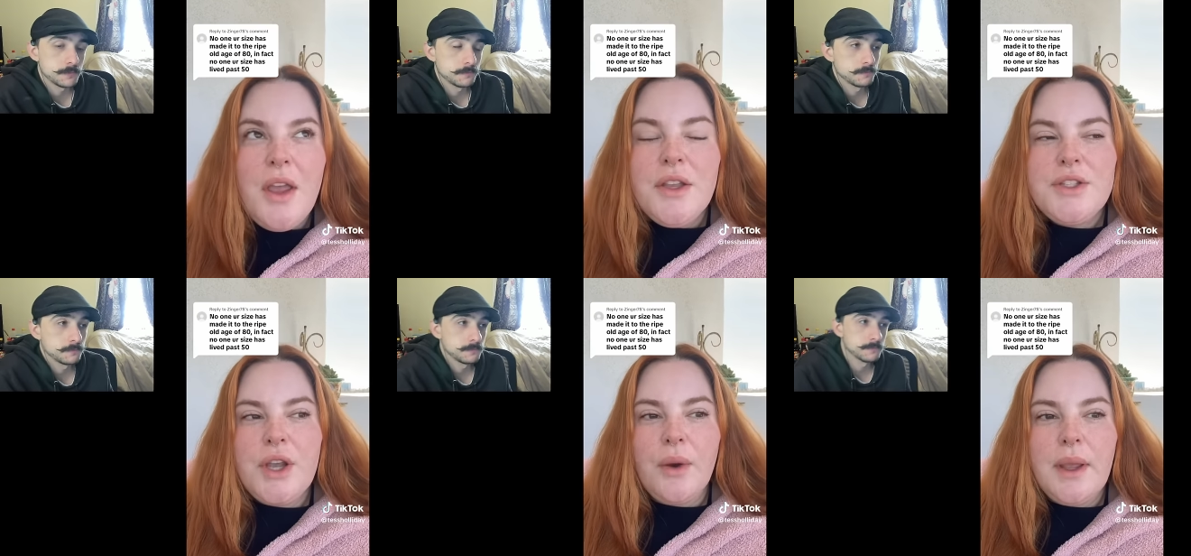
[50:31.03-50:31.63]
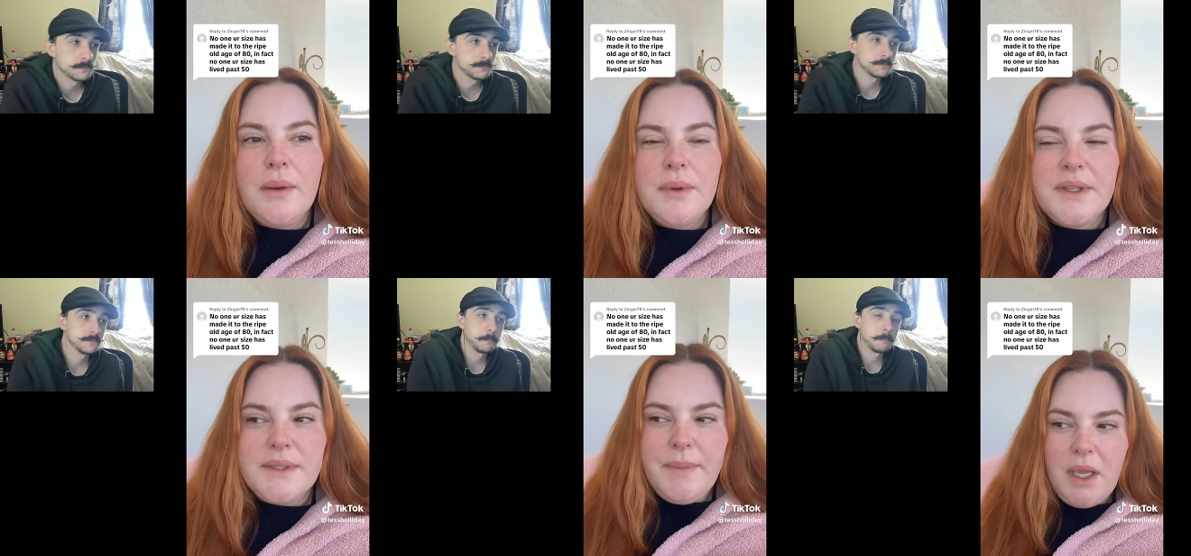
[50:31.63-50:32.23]
Speaker 1: So it
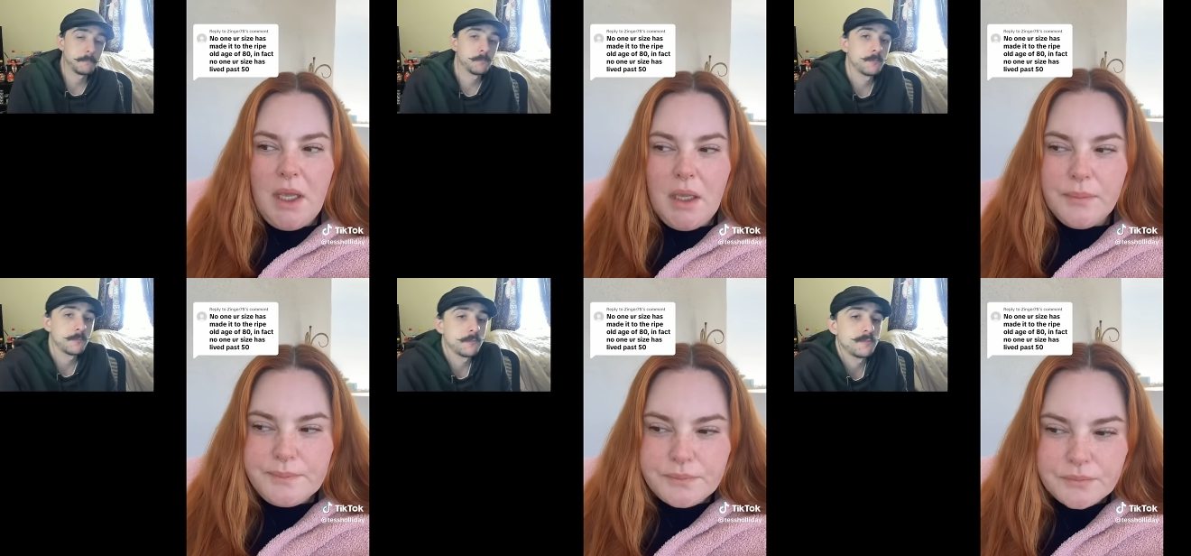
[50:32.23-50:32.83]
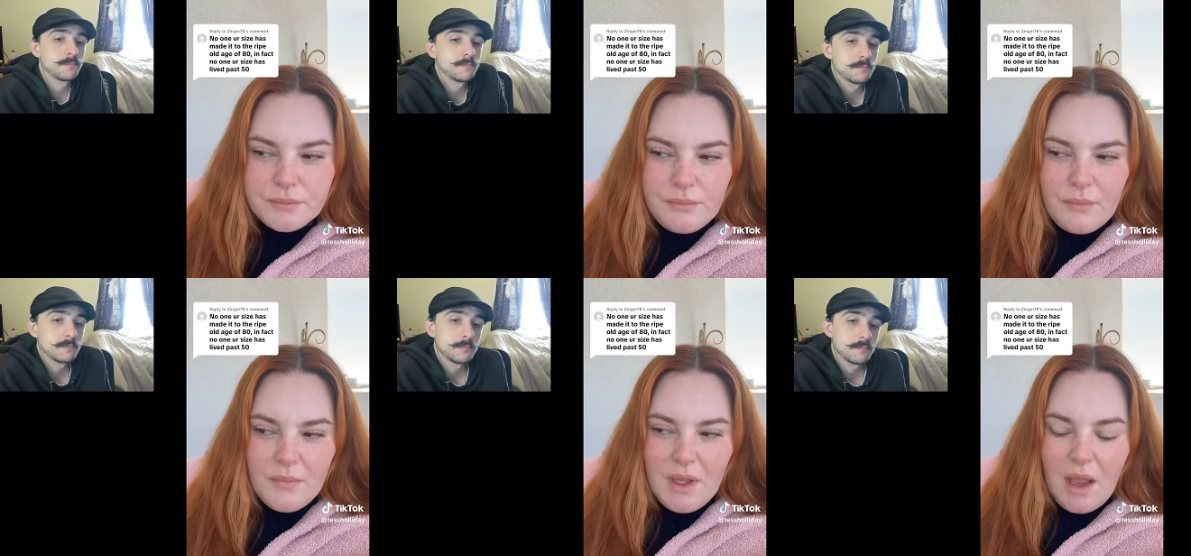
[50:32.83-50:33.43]
was me,
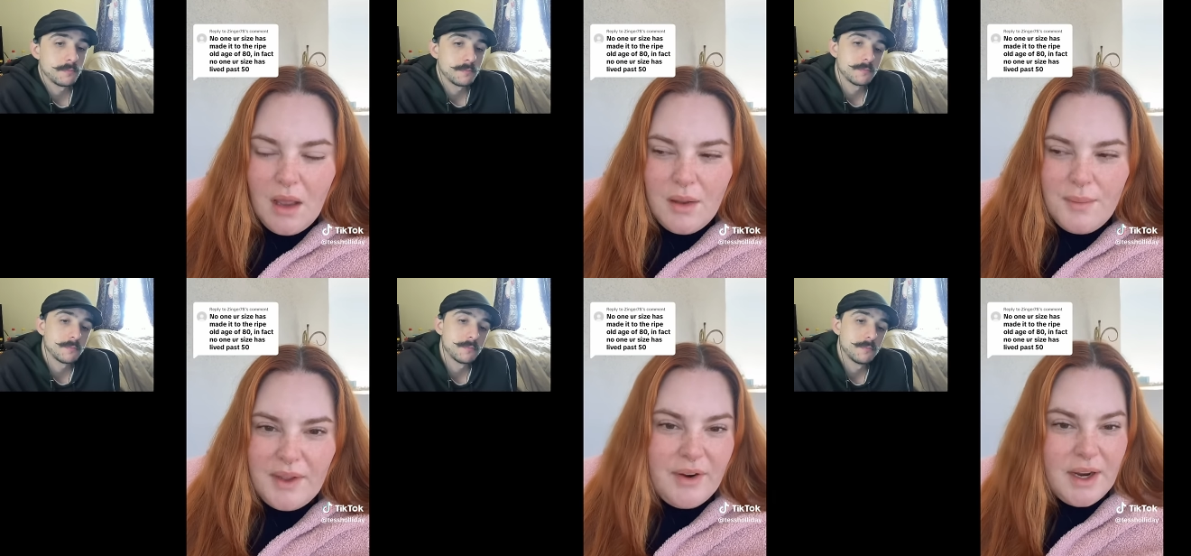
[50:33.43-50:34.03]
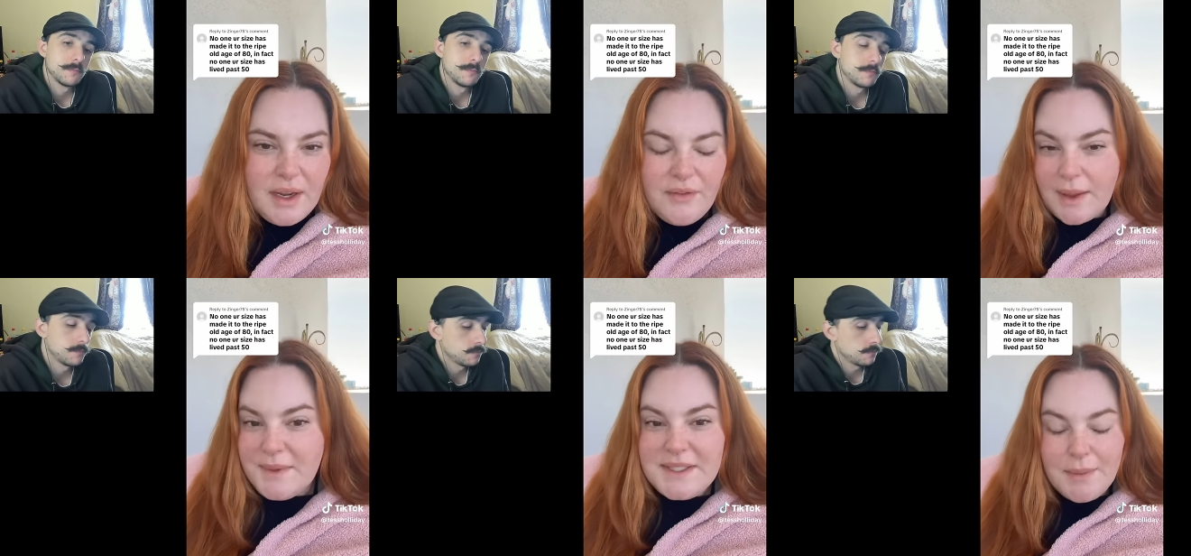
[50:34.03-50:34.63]
um, a very
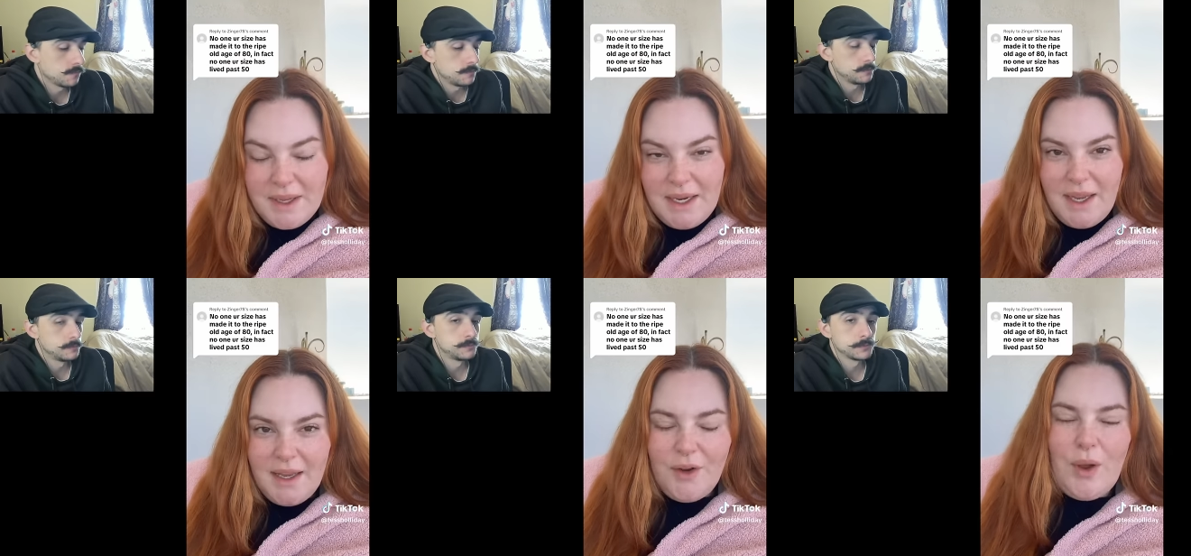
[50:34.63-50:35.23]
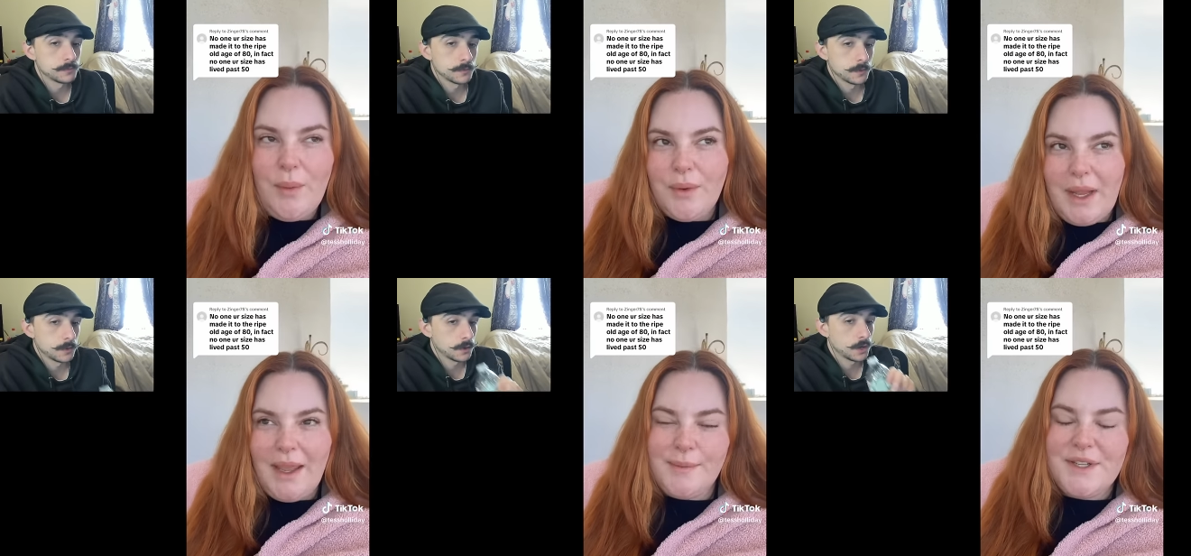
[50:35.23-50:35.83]
famous comedian who I won't
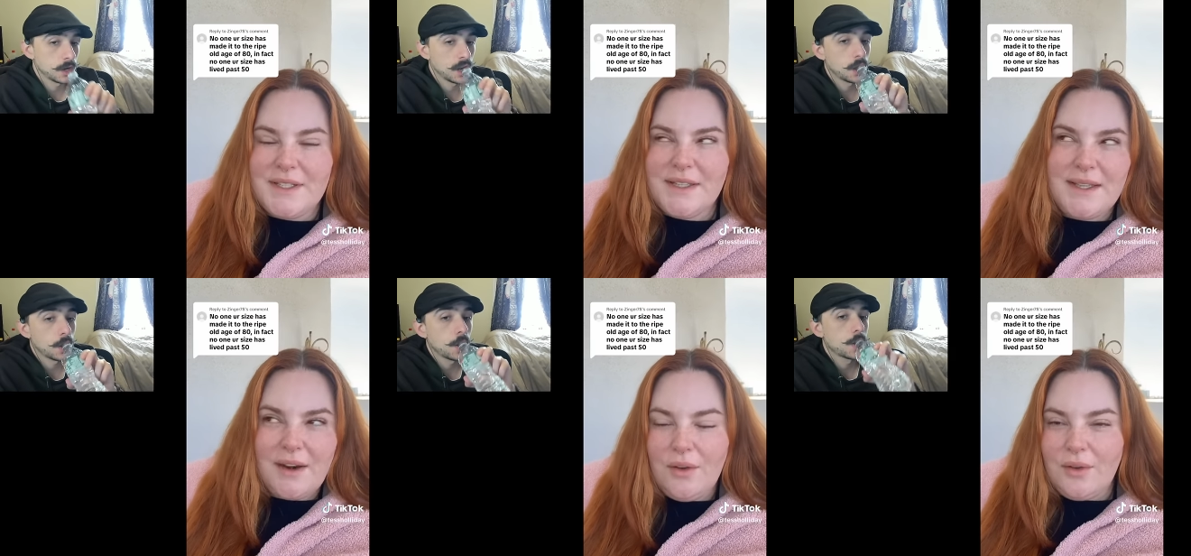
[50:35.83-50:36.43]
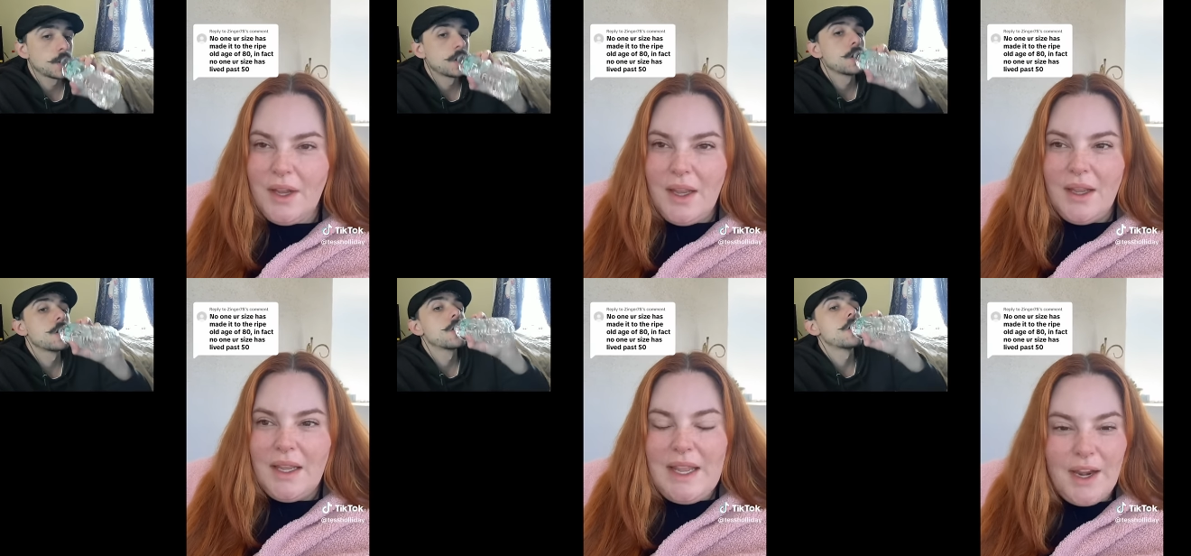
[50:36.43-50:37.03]
name just because I don't,
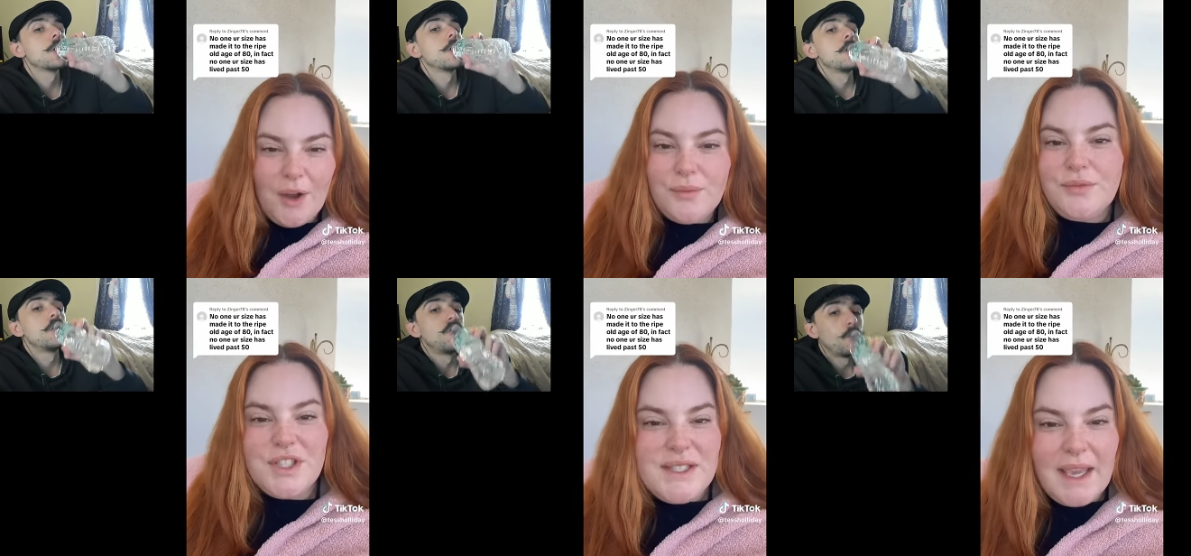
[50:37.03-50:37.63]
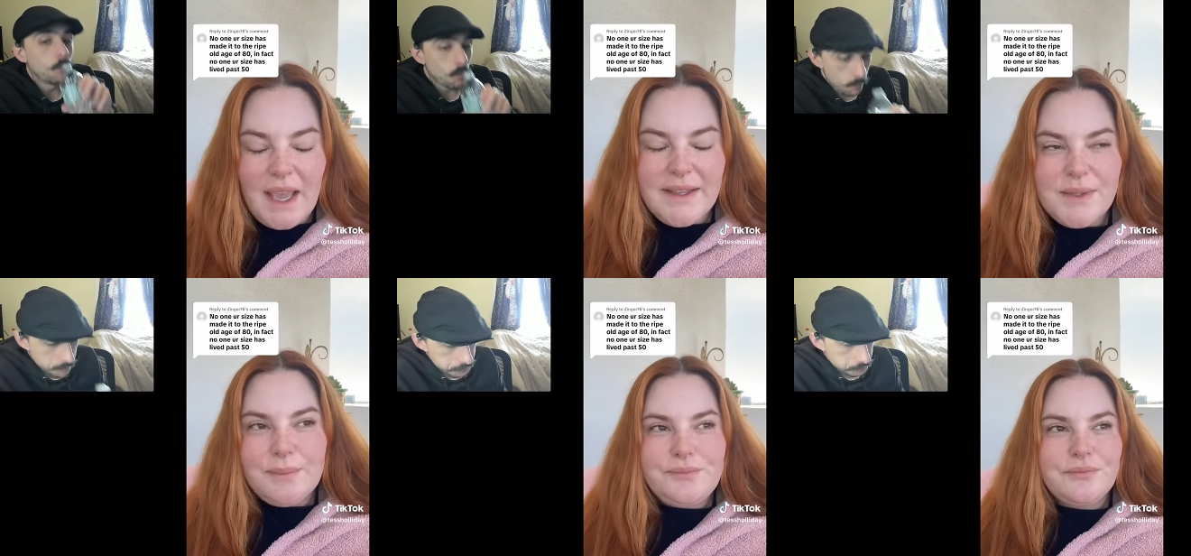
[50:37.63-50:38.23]
you know, just in case.
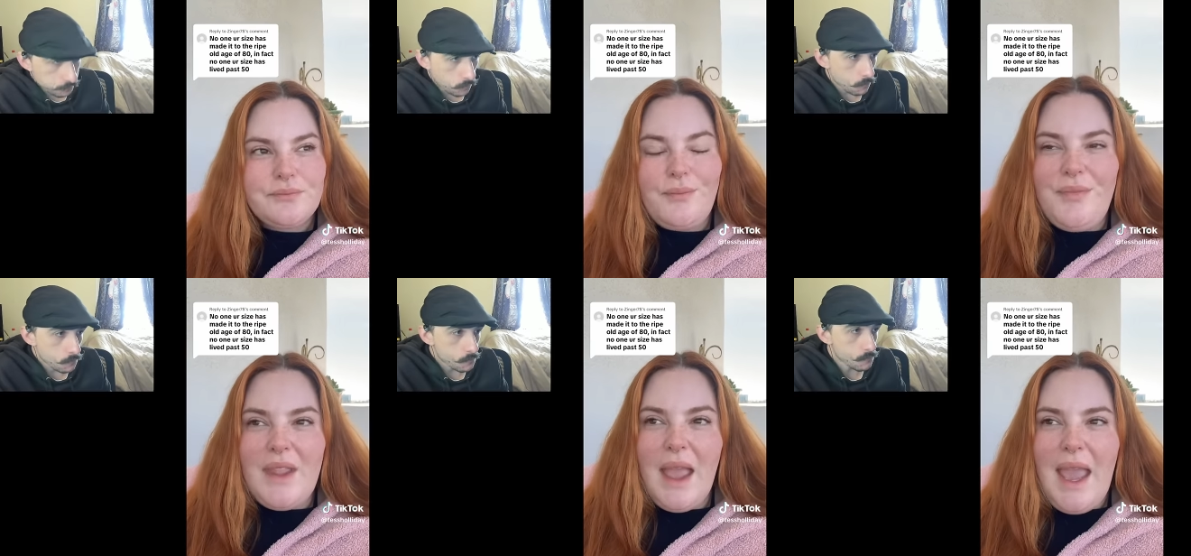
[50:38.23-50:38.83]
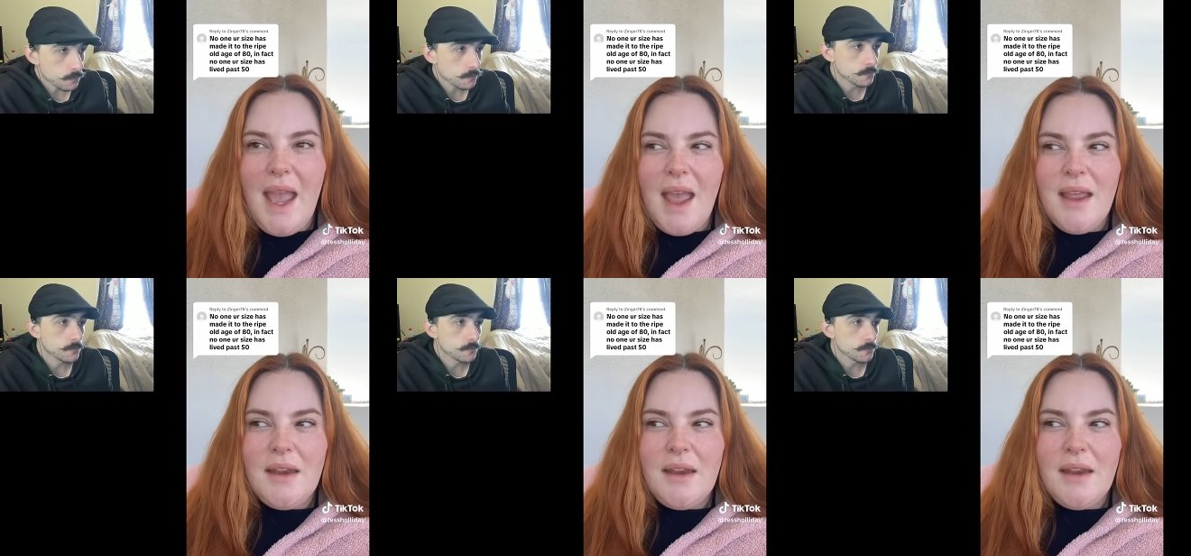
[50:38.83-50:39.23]
And